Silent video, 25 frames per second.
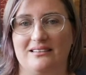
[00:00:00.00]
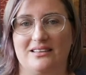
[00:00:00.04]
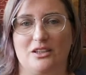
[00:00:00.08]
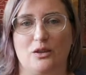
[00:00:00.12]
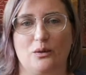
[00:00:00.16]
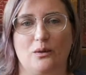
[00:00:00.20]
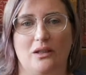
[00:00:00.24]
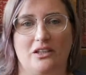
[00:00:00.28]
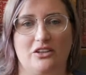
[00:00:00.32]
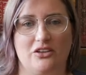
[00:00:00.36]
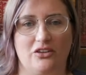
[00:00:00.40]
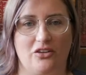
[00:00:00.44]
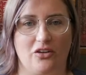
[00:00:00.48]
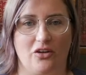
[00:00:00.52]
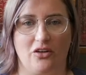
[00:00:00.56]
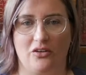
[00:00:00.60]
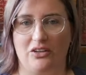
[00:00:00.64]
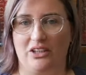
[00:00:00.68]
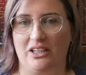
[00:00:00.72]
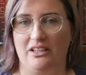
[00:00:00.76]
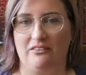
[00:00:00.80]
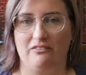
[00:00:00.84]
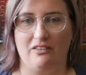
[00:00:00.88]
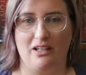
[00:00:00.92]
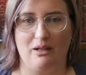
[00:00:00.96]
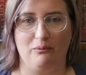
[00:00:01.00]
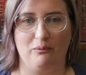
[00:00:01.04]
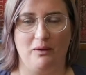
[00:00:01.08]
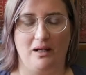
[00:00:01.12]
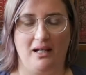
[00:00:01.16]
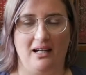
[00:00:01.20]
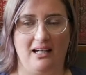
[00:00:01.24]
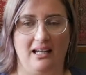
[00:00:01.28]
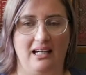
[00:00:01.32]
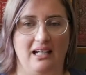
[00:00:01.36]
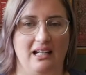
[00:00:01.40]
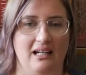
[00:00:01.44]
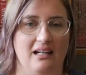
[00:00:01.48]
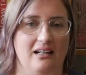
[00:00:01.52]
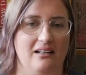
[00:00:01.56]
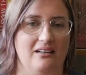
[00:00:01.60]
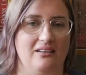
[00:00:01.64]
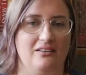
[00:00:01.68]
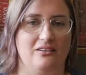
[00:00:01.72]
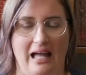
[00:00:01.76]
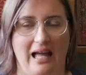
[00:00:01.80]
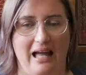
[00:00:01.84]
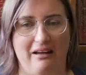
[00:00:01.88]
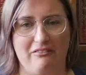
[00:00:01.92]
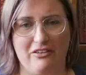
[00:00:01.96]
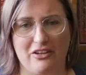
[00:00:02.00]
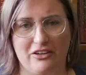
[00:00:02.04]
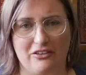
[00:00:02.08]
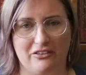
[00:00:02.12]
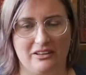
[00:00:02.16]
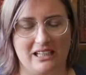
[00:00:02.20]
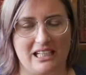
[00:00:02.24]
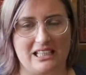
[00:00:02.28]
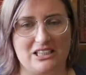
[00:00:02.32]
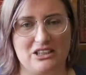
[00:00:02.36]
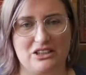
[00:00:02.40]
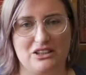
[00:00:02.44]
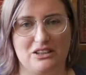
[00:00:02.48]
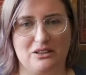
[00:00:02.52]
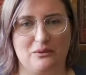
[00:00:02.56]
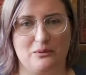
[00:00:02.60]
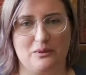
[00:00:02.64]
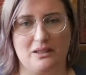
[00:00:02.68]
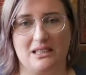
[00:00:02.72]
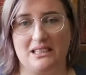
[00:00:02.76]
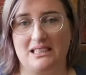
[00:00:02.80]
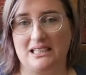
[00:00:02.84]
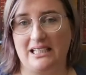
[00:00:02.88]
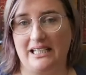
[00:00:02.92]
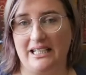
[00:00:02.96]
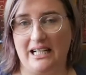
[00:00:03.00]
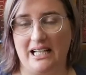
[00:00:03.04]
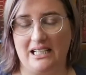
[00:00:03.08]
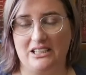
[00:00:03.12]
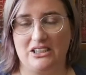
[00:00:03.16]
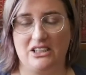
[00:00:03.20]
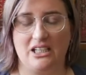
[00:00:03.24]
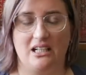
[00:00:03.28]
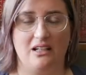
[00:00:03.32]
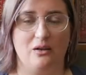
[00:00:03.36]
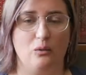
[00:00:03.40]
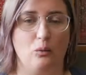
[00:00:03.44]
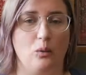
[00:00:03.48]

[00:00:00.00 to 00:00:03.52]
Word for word: 200-odd-year vampire having a relationship with a teenager,